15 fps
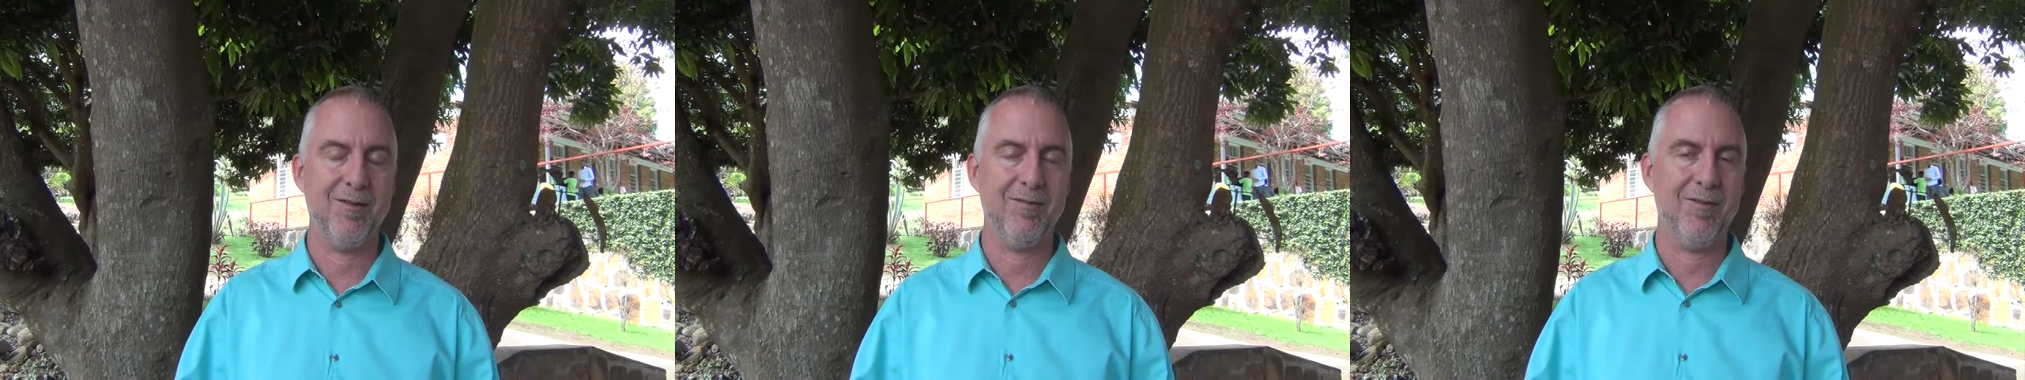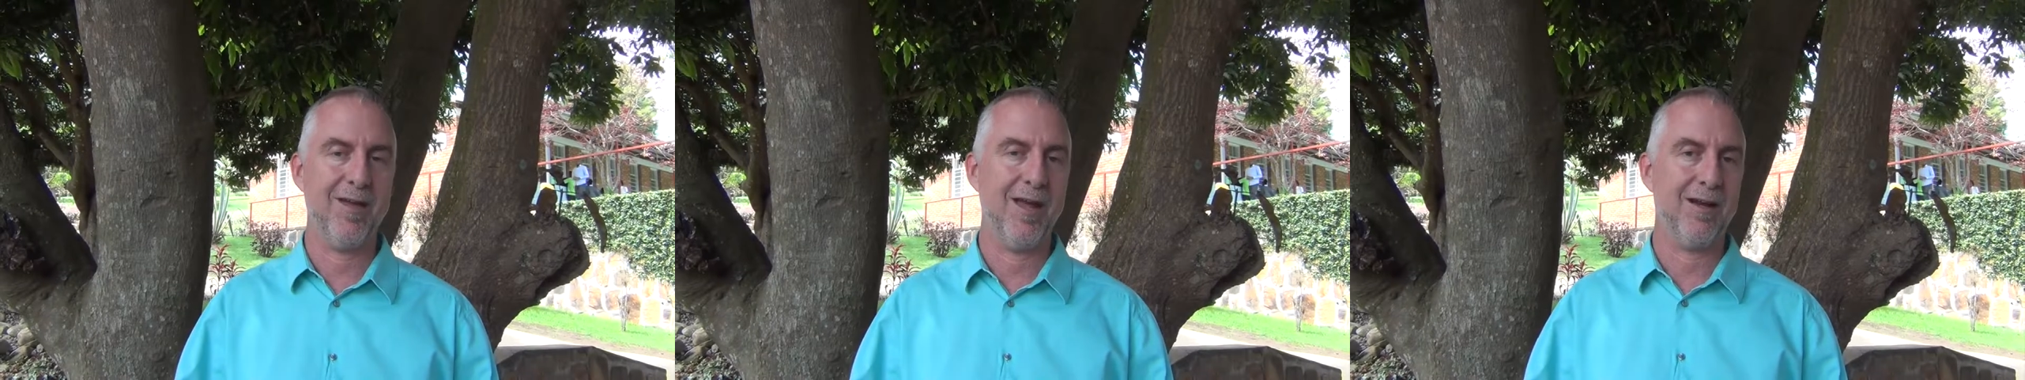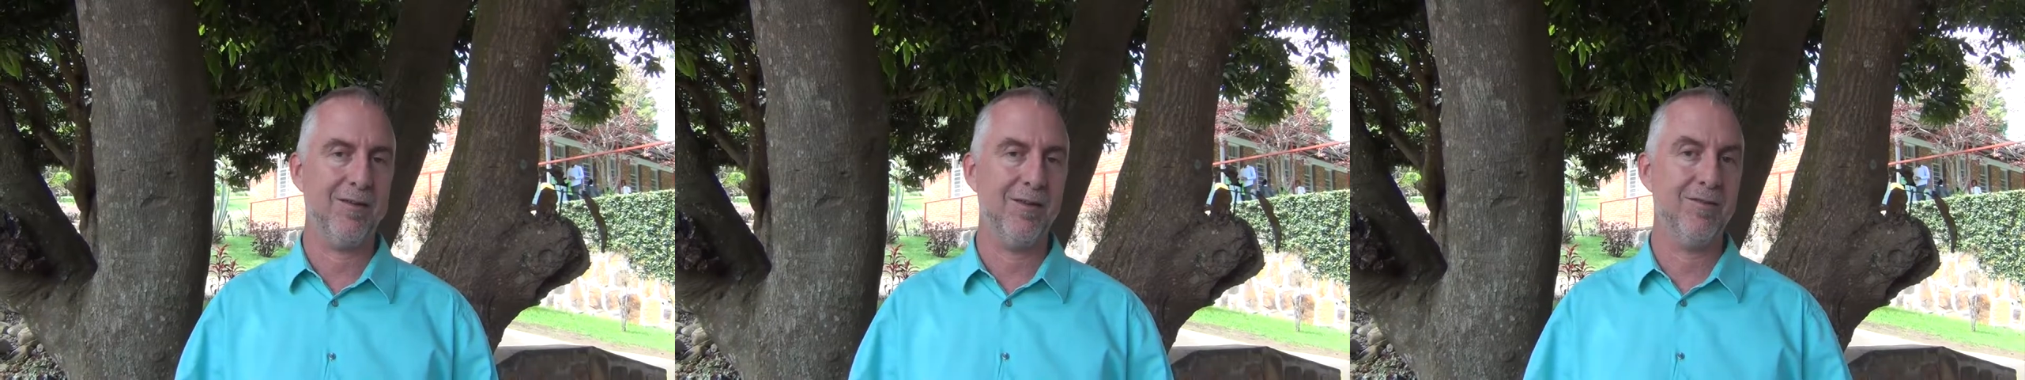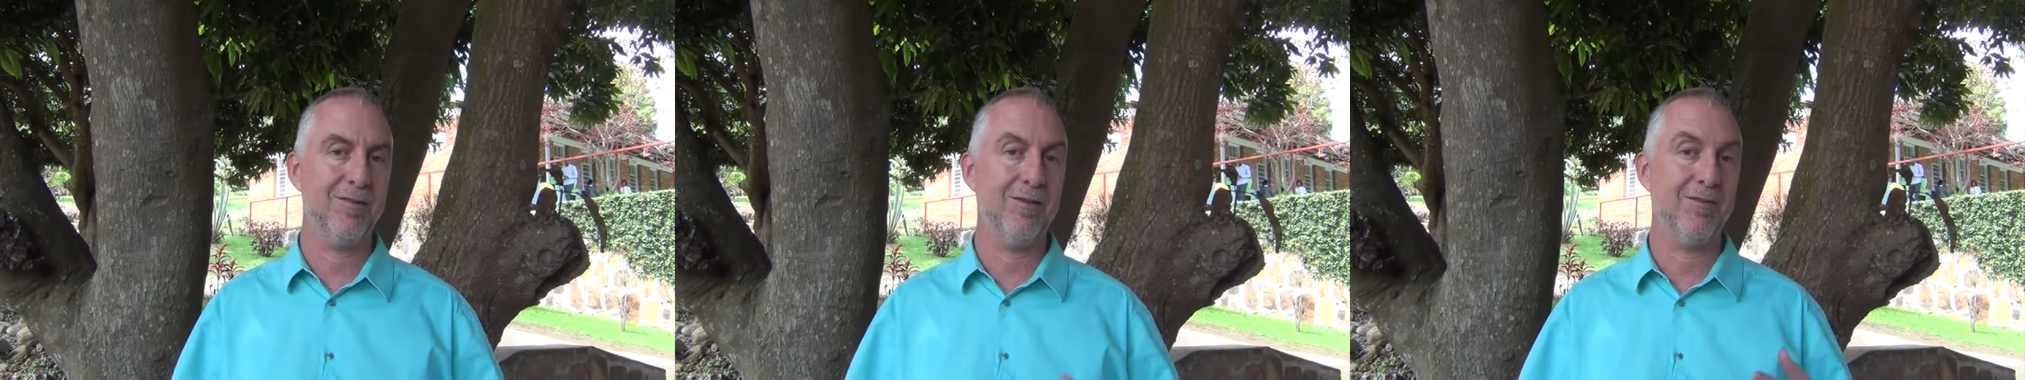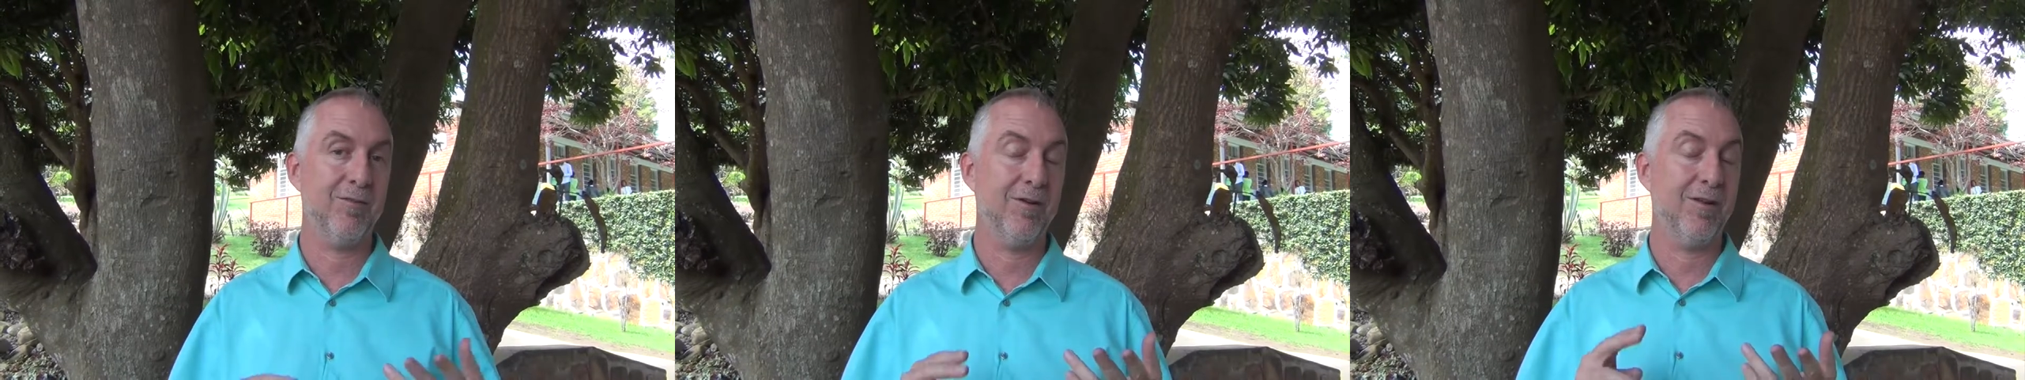In fact,
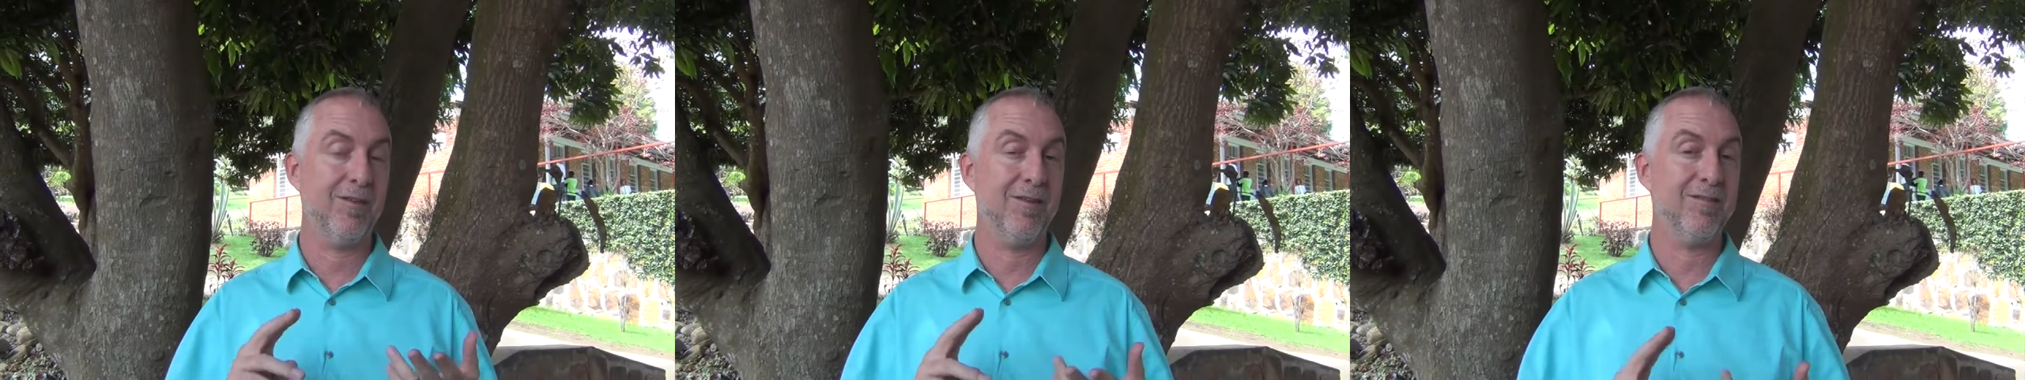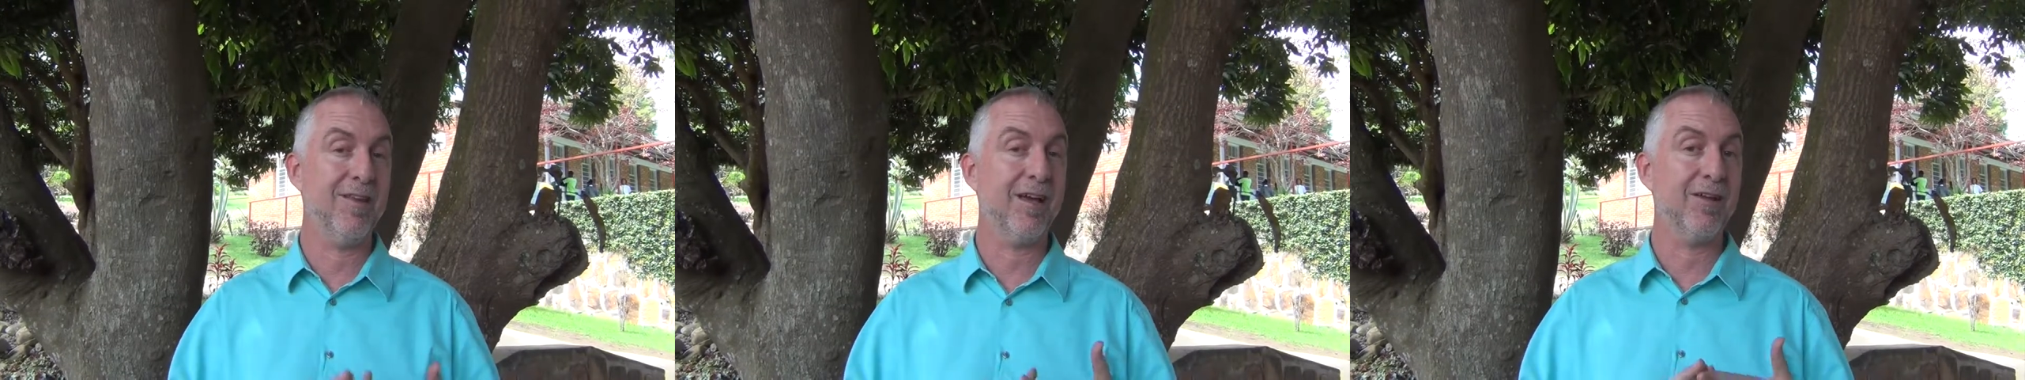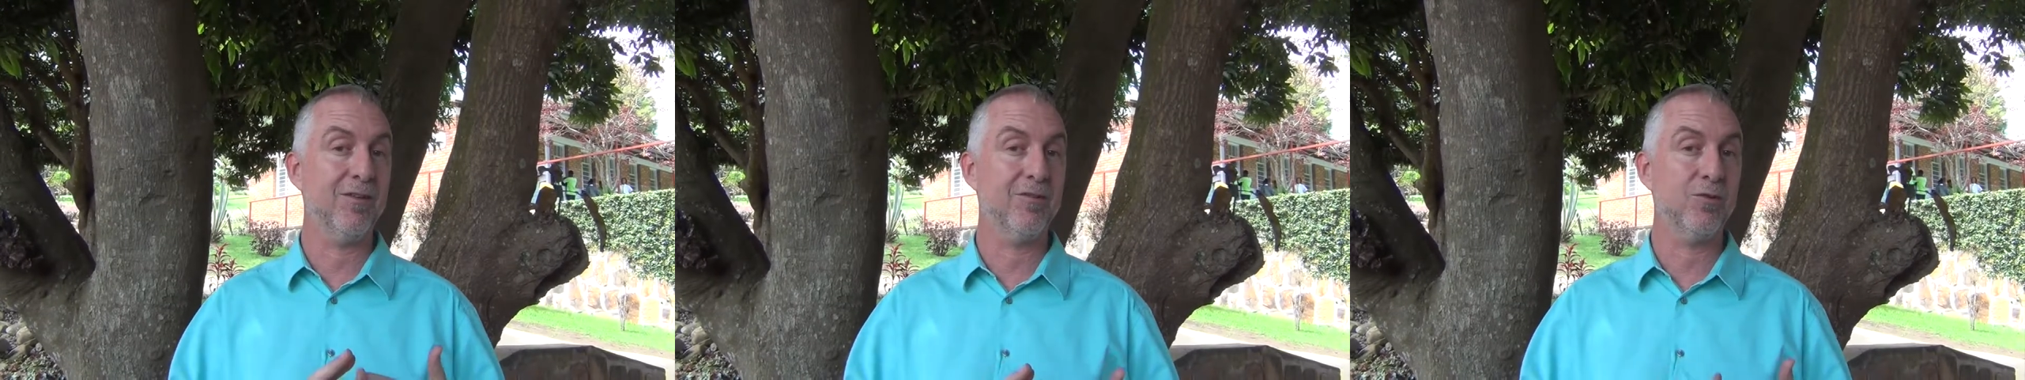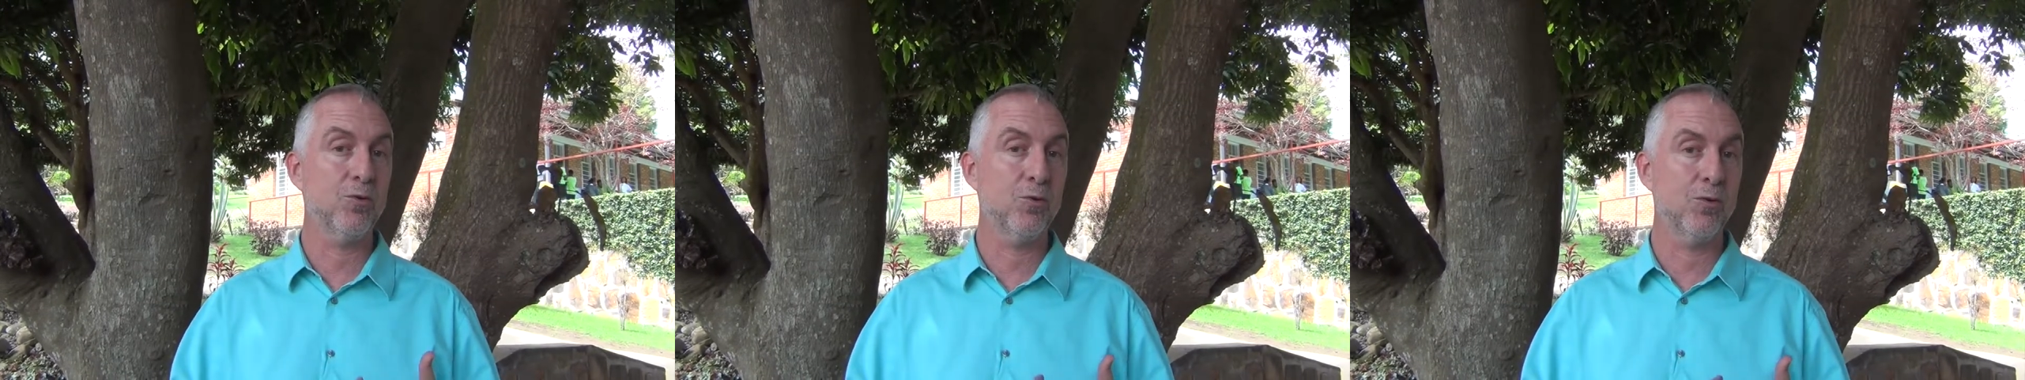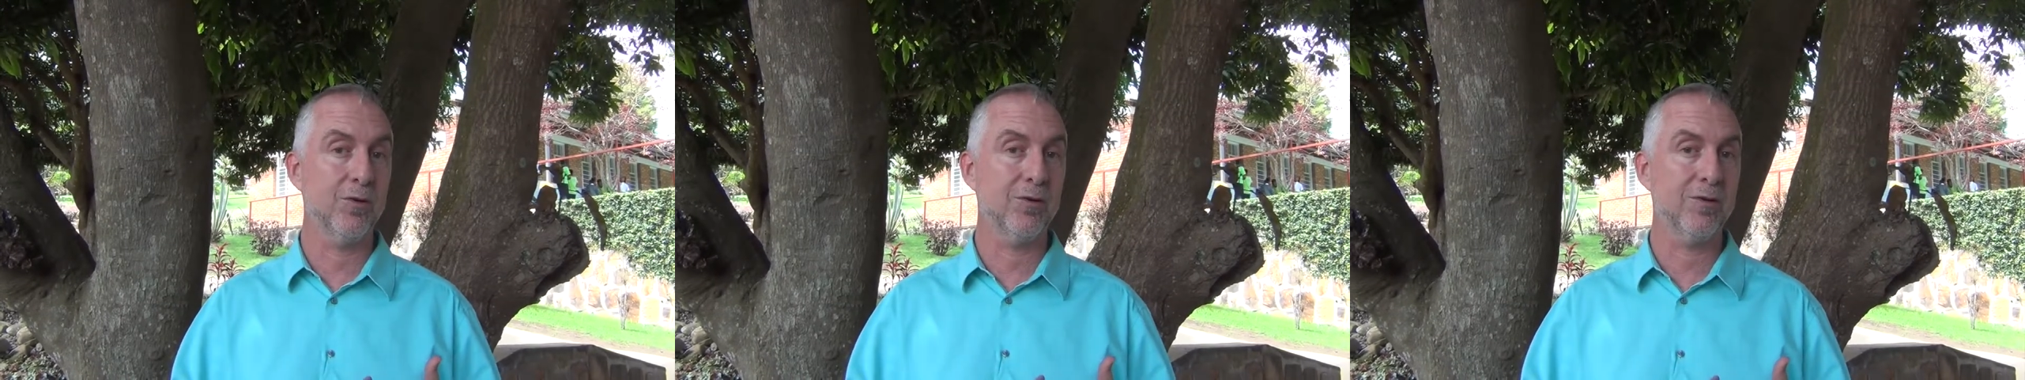this is only the second
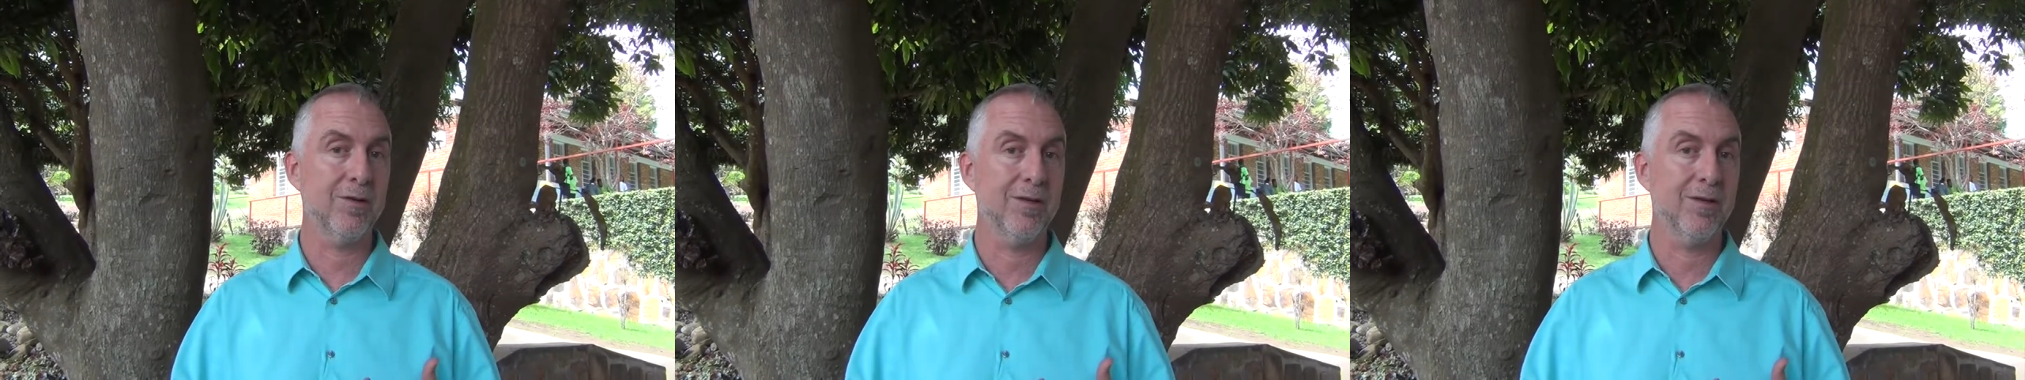school